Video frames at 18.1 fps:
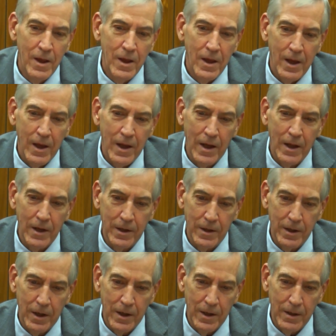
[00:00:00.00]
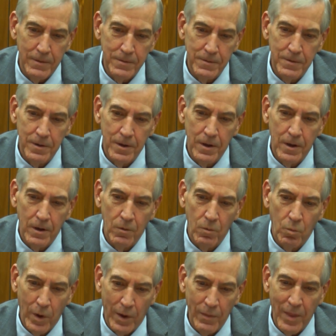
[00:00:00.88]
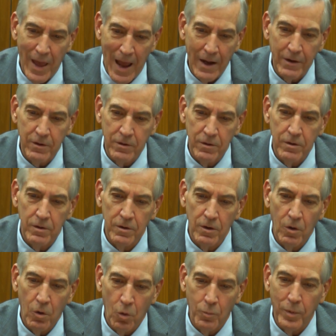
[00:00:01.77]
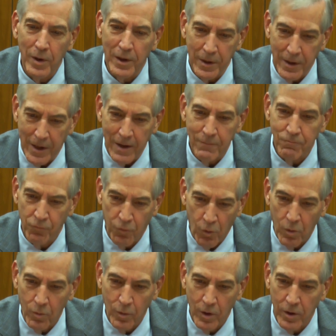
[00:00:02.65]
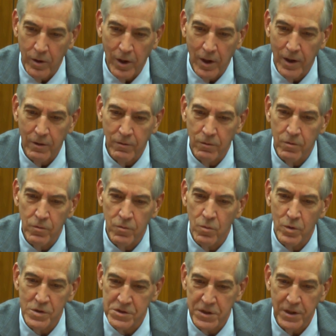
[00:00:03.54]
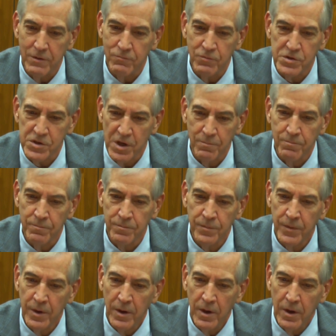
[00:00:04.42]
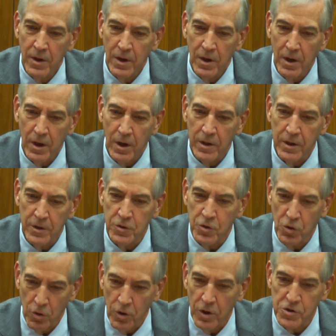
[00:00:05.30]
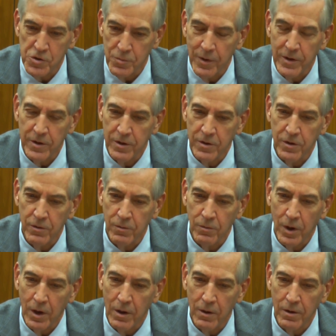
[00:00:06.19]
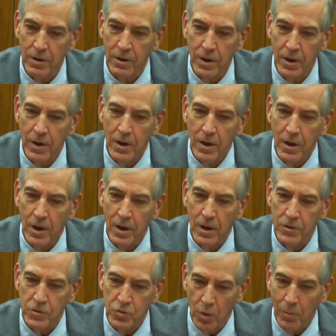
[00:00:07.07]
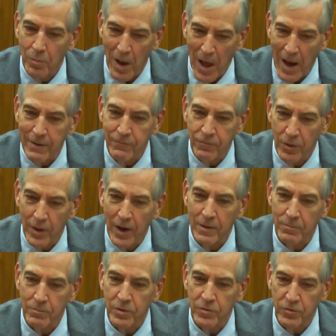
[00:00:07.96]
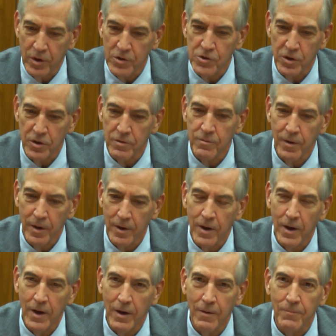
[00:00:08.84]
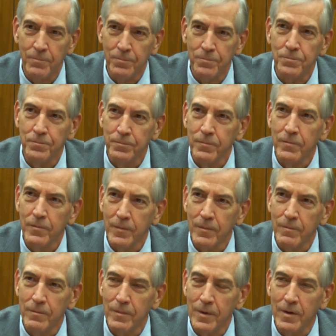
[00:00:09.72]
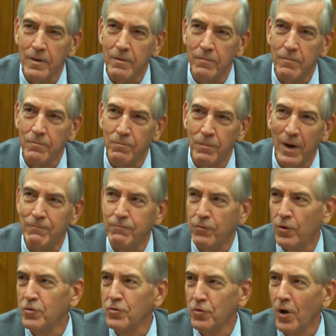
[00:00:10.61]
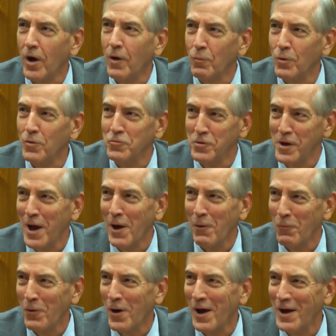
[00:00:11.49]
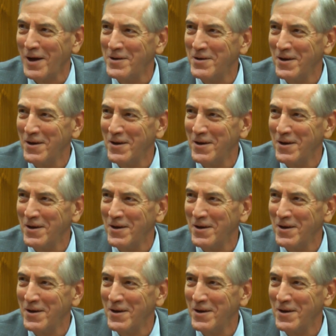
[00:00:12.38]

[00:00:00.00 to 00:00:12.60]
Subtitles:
And when that opening came forward, I'd received some encouragement to apply for that position. And my first thought was, yeah, right.